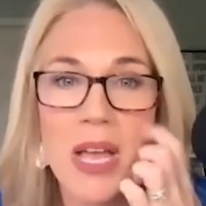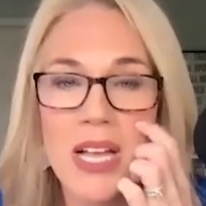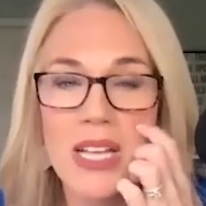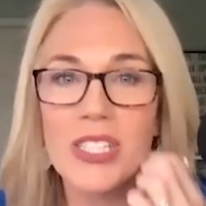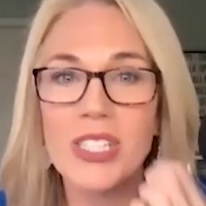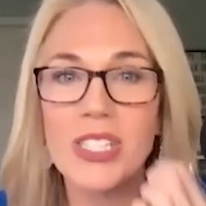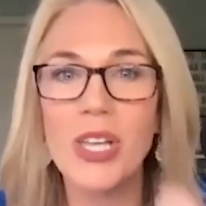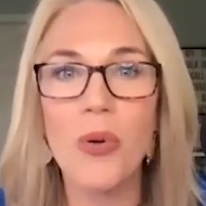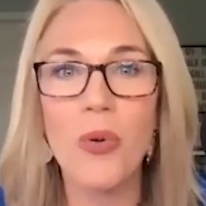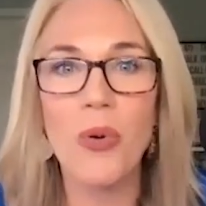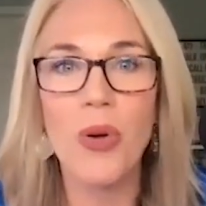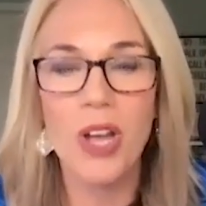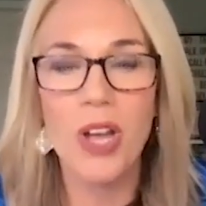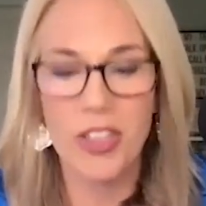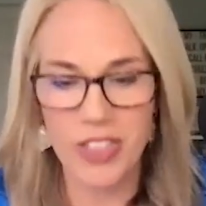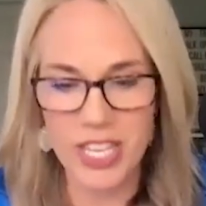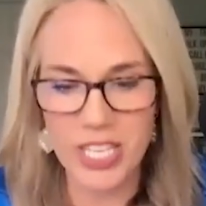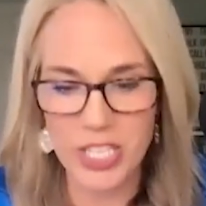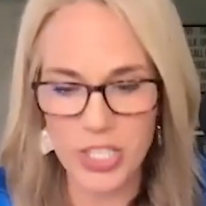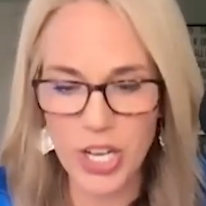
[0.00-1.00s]
So
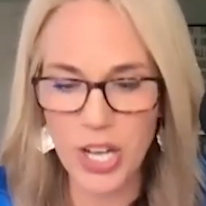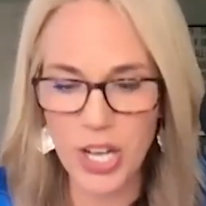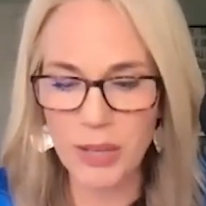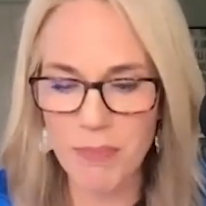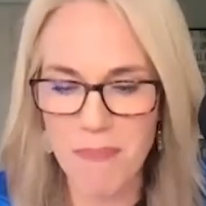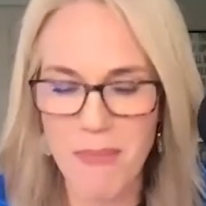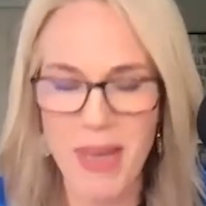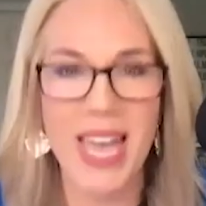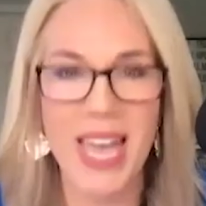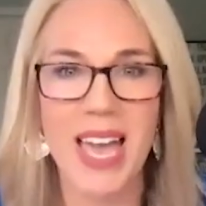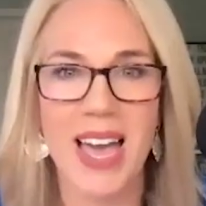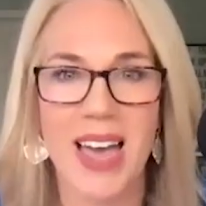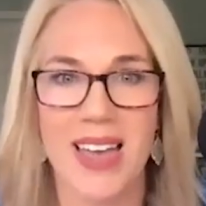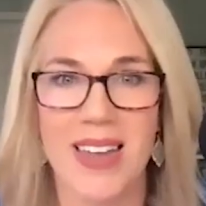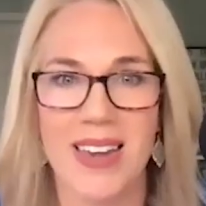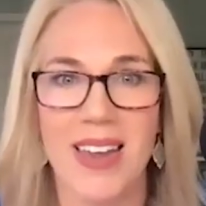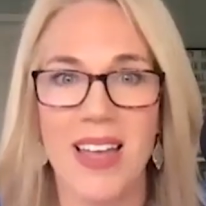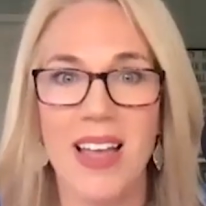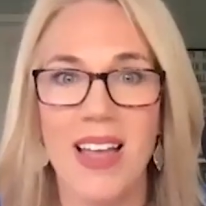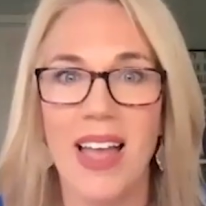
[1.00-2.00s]
this young
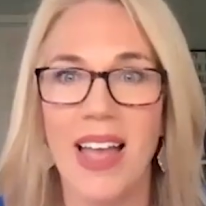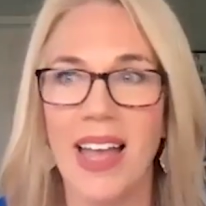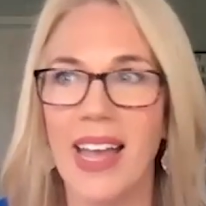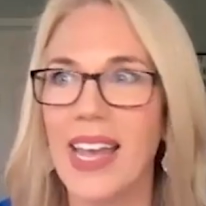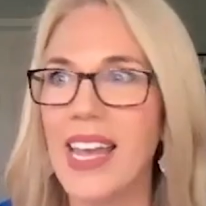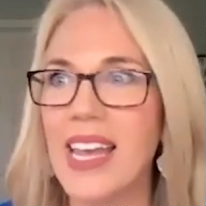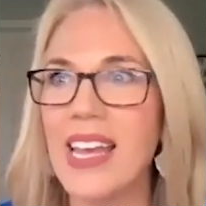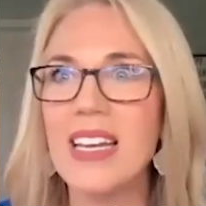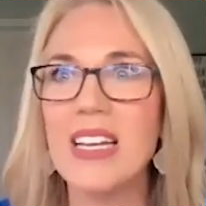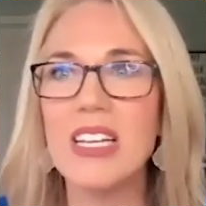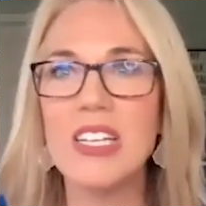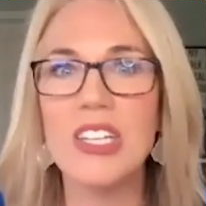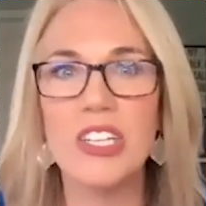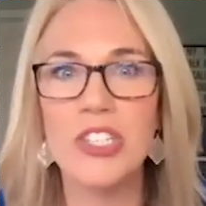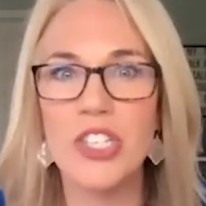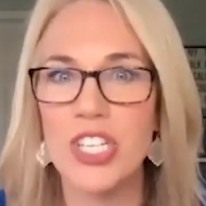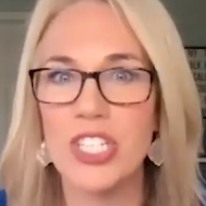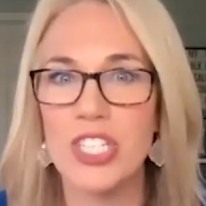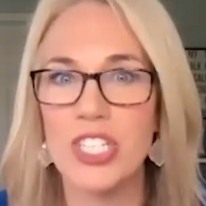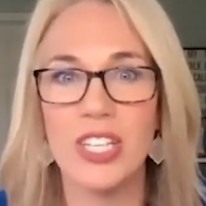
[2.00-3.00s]
man, he
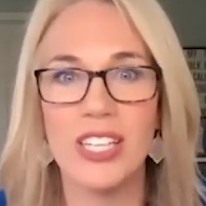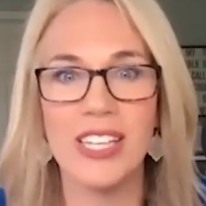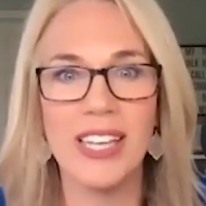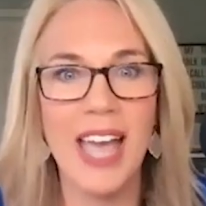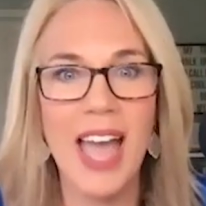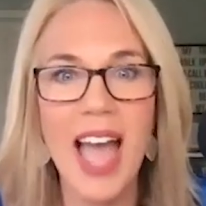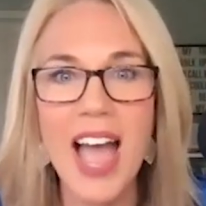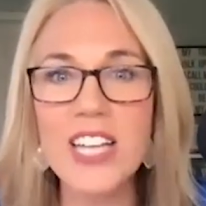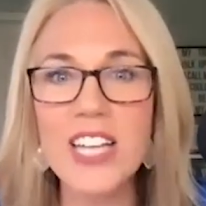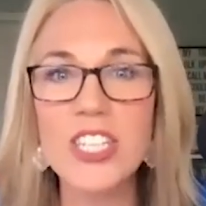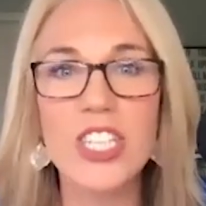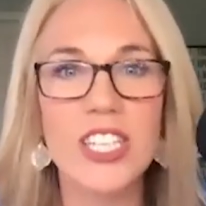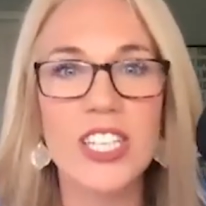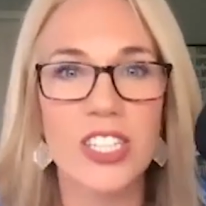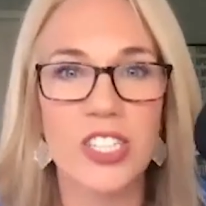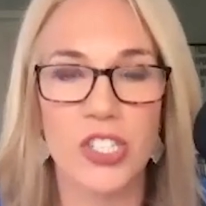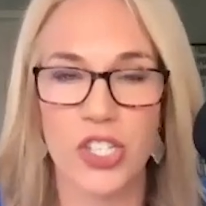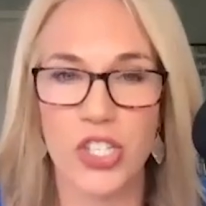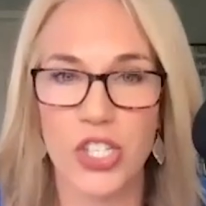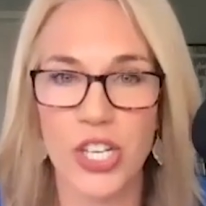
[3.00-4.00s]
just cashed in
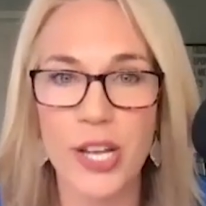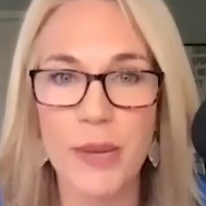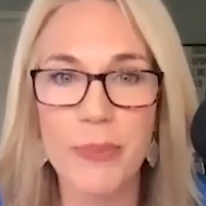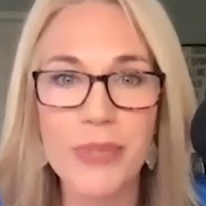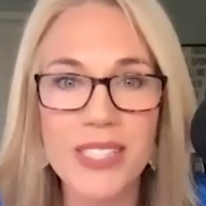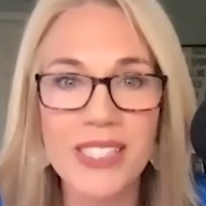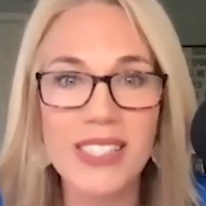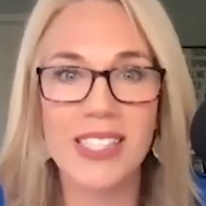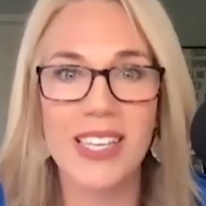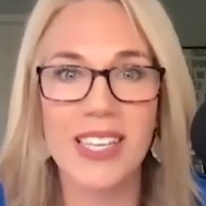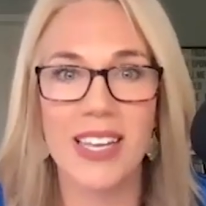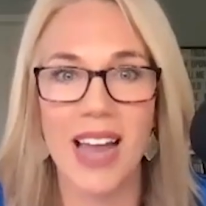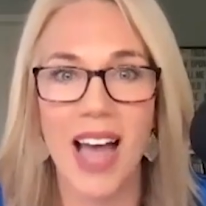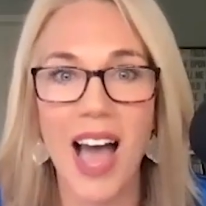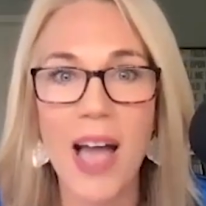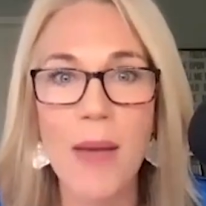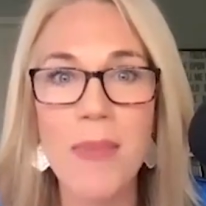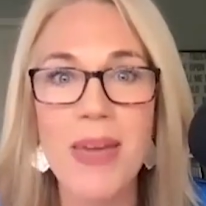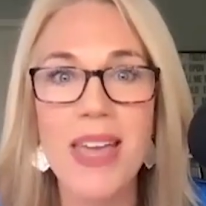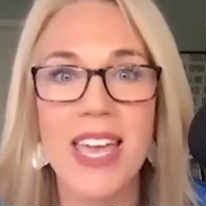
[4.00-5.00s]
his chips and said,
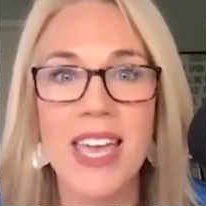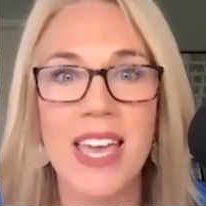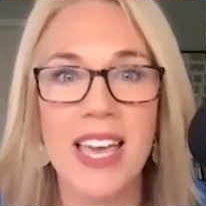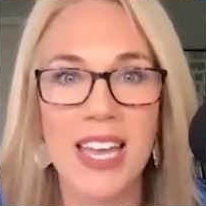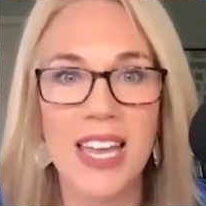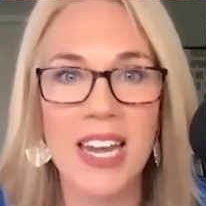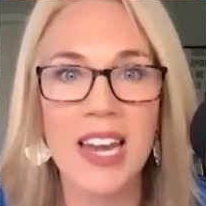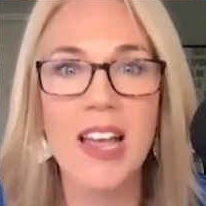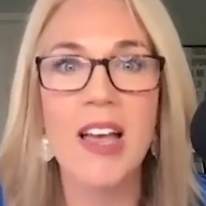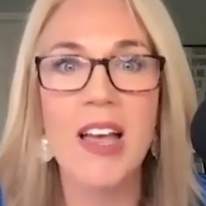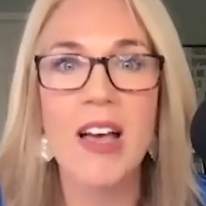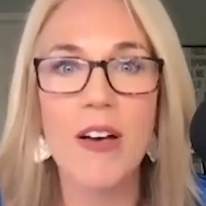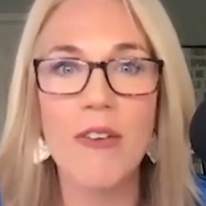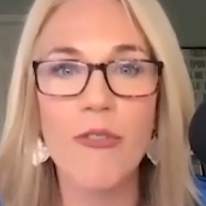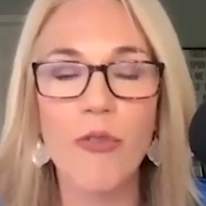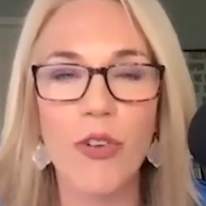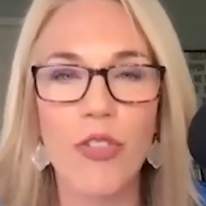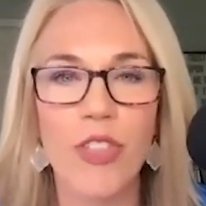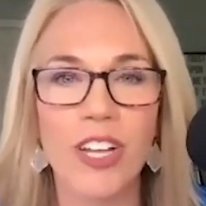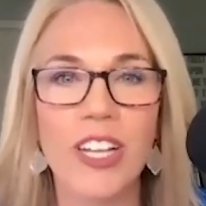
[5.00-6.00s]
I'm in
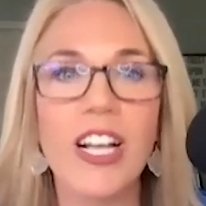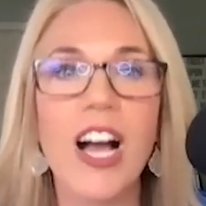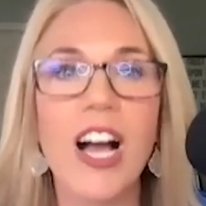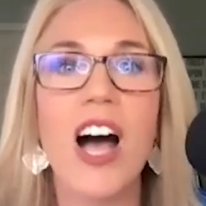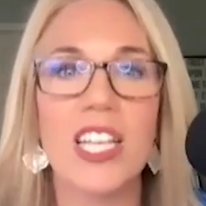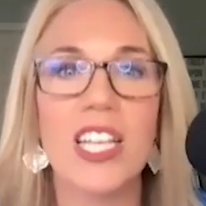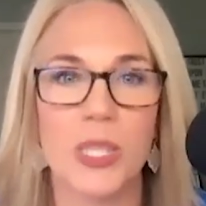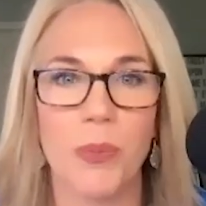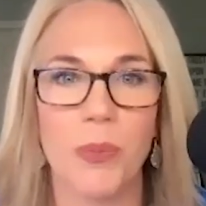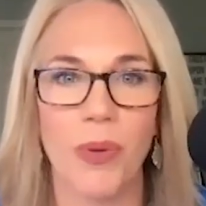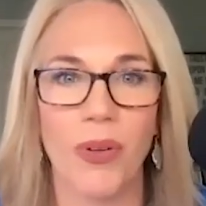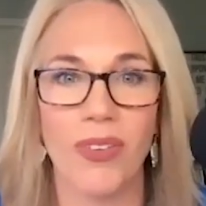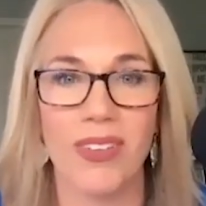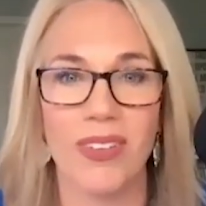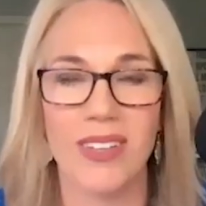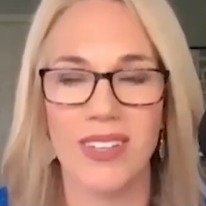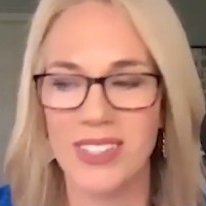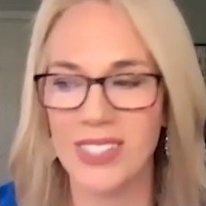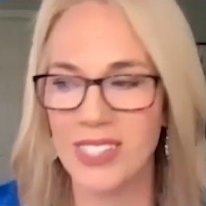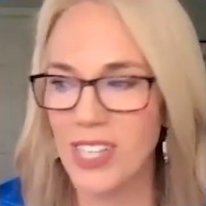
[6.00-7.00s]
for the gospel.
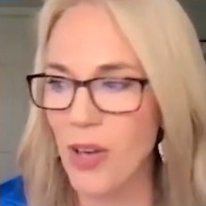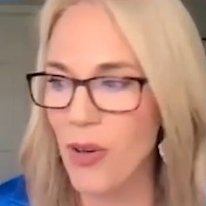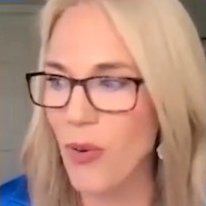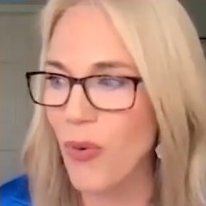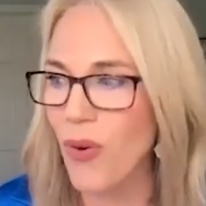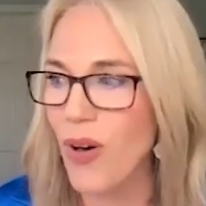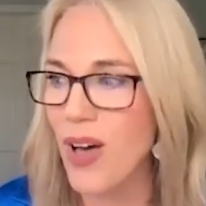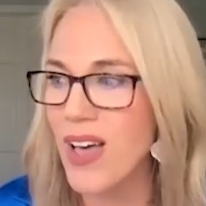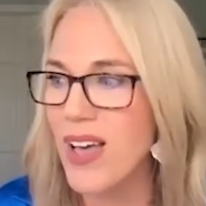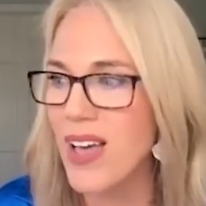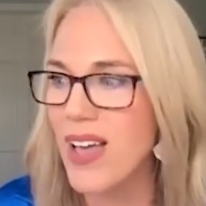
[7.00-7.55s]
So